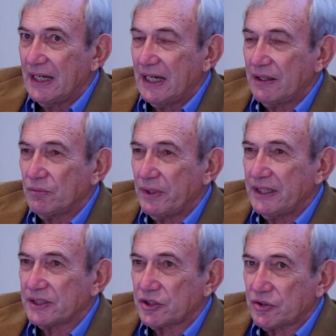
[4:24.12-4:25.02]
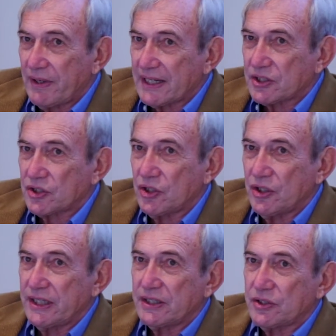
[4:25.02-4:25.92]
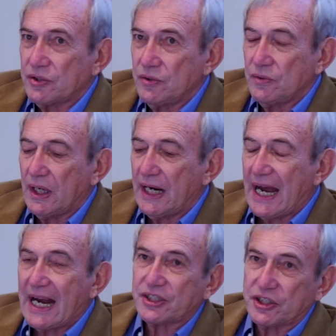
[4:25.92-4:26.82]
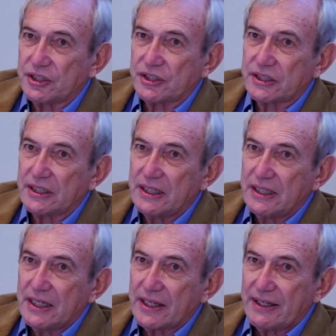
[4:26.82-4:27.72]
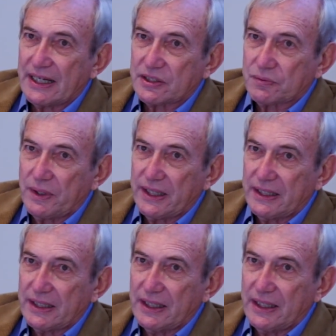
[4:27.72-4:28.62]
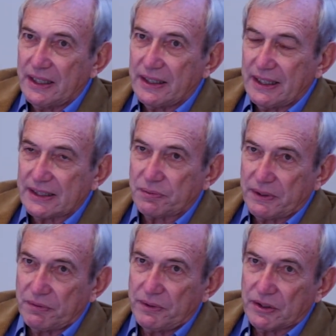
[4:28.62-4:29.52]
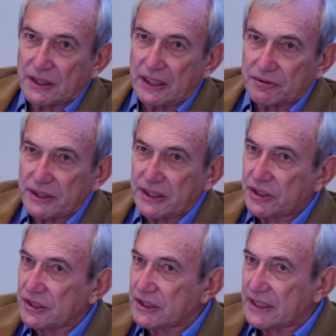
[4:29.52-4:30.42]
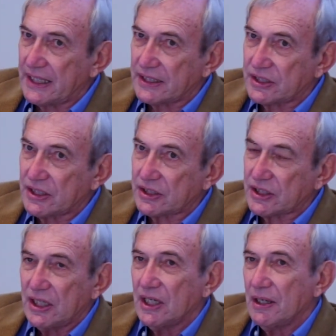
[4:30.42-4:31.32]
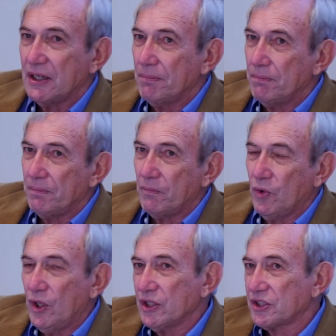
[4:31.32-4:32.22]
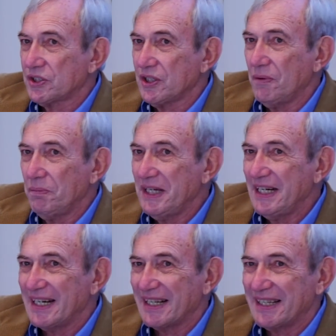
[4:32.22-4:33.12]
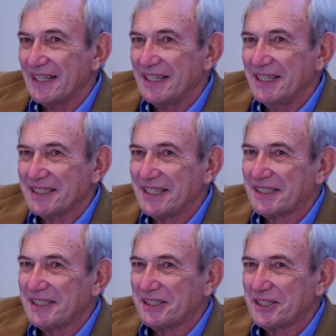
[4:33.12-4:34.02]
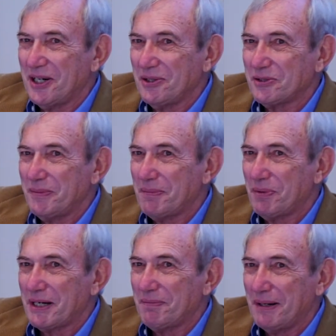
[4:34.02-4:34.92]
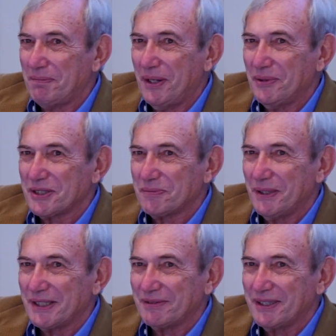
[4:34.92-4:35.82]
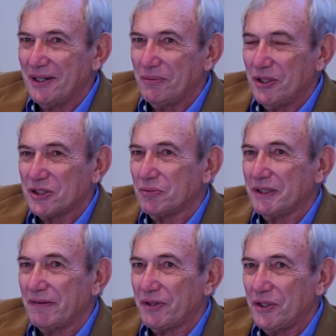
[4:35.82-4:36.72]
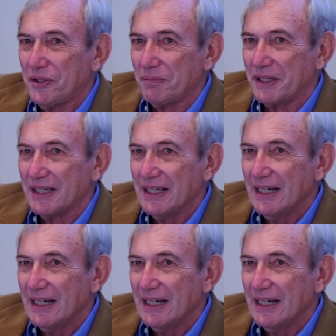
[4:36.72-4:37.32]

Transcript: And when his threats turn into actions, that's when the real contradiction stands. Just words don't mean anything. Sticks and stones may break my bones, but you know, words will never hurt me.